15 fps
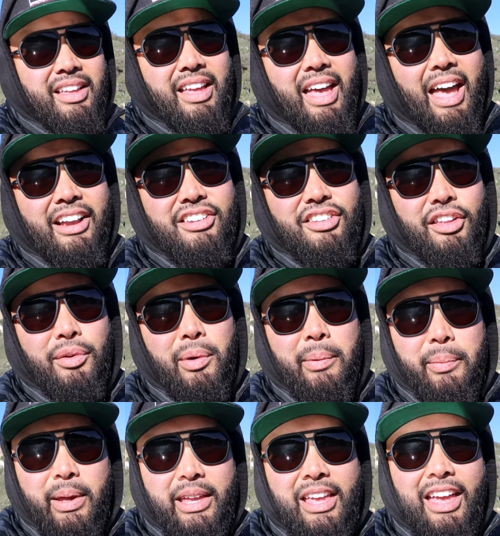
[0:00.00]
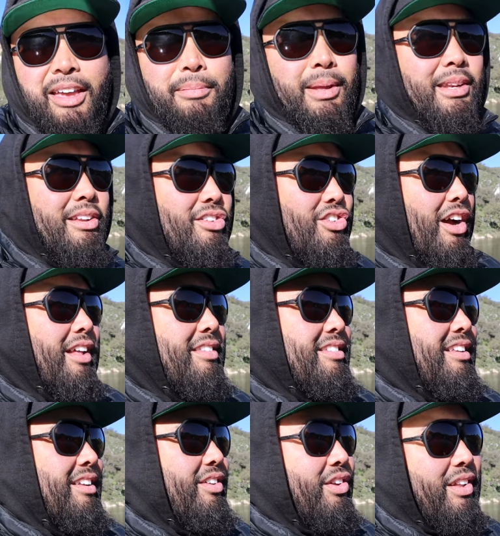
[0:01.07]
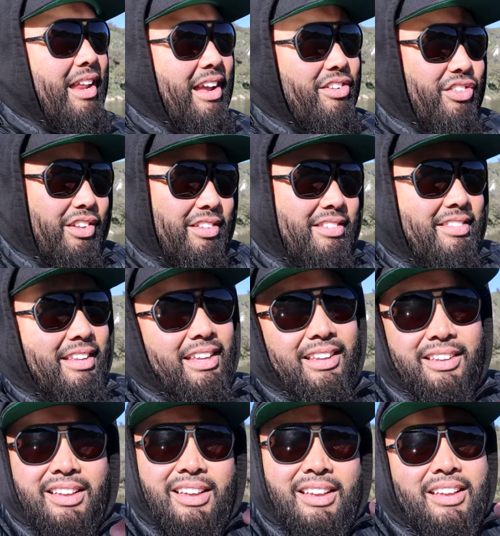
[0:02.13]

Actually, when we came into Johnson, you can actually see